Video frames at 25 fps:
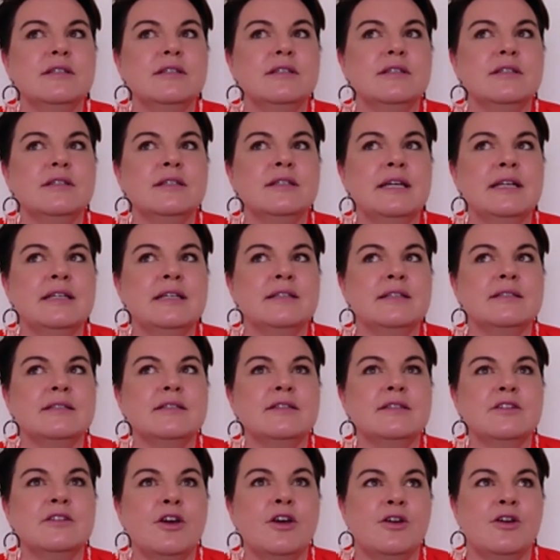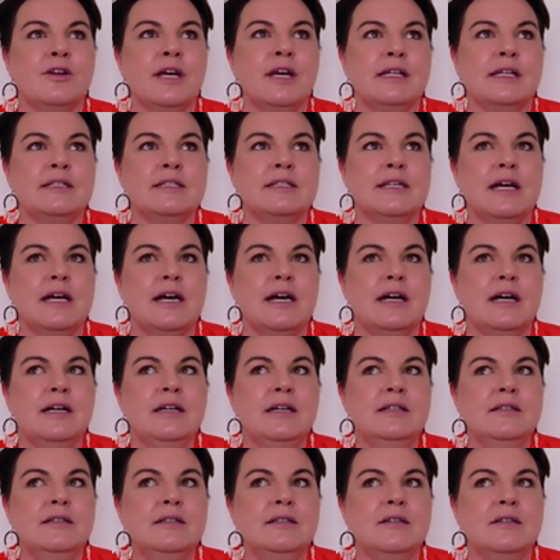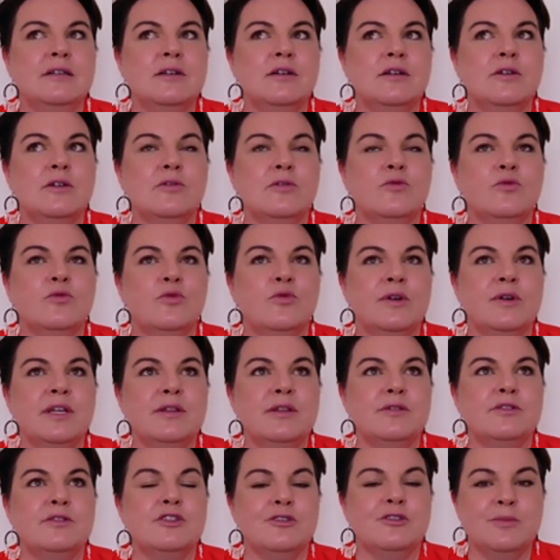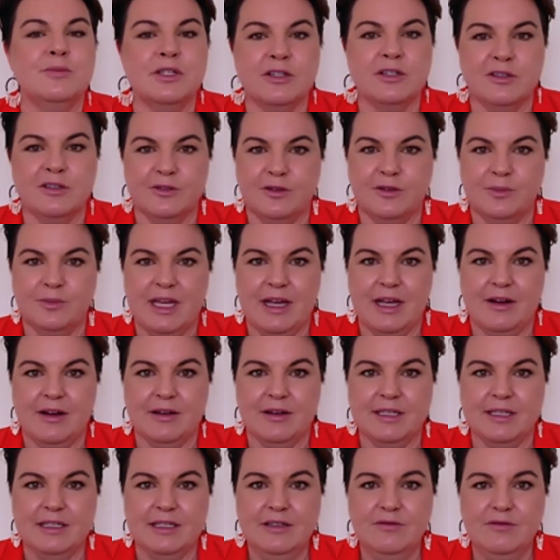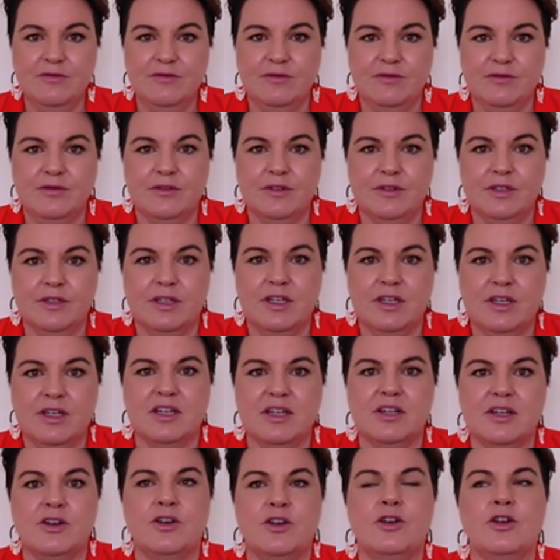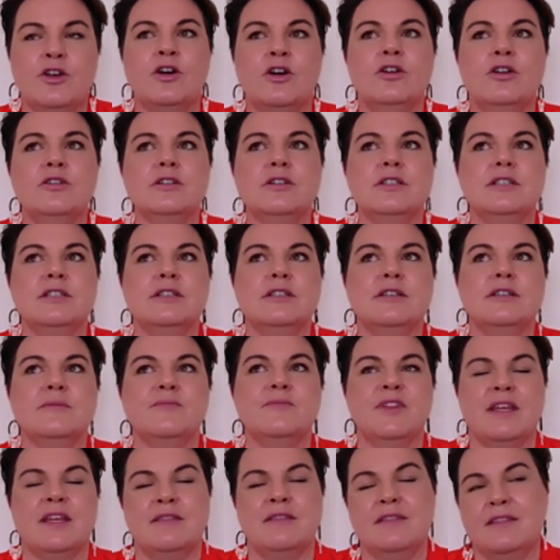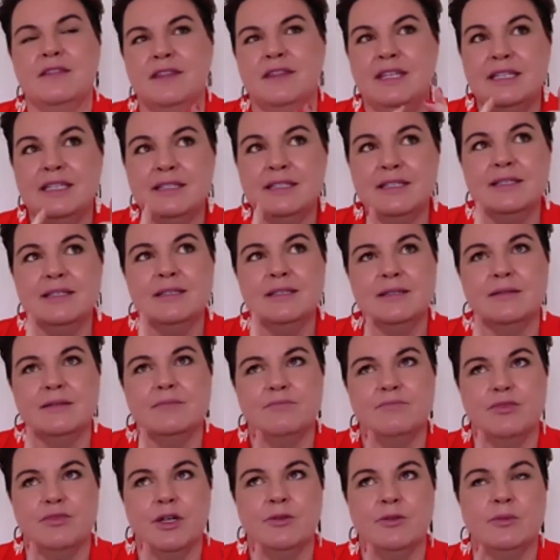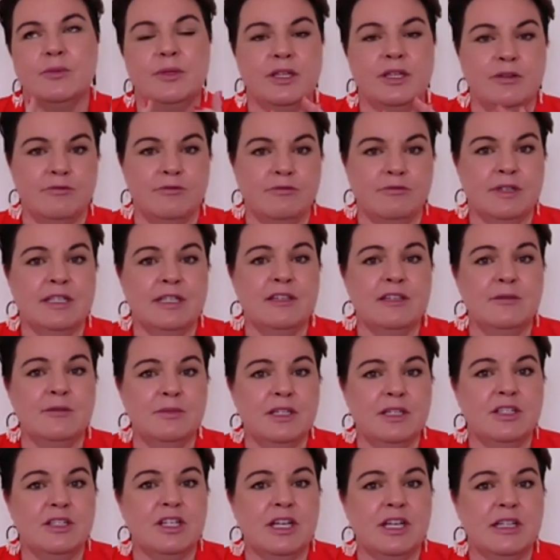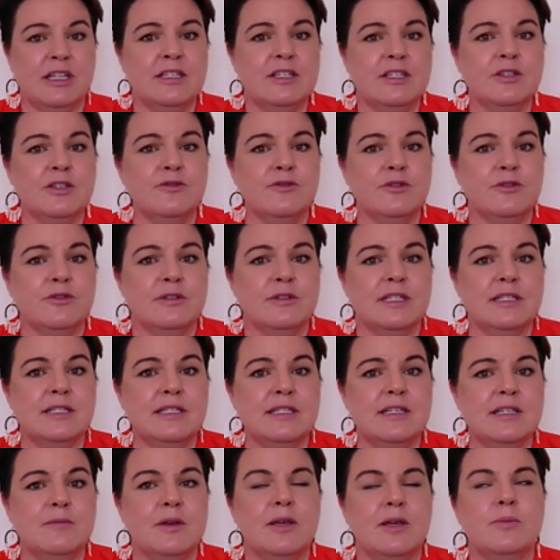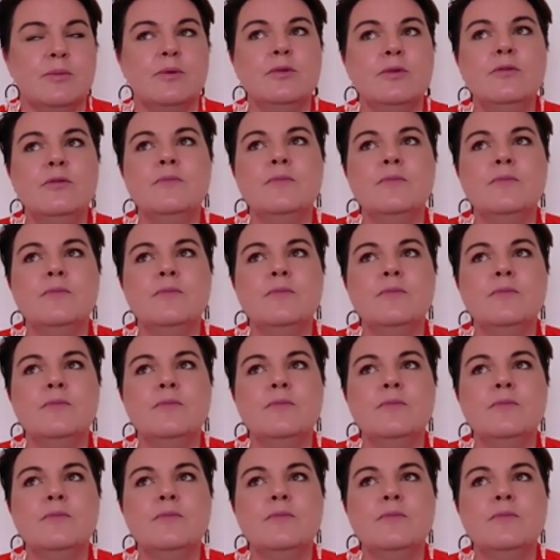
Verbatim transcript: getting snowed under with doom and gloom narrative, not, and this is probably a really big challenge for autistic people.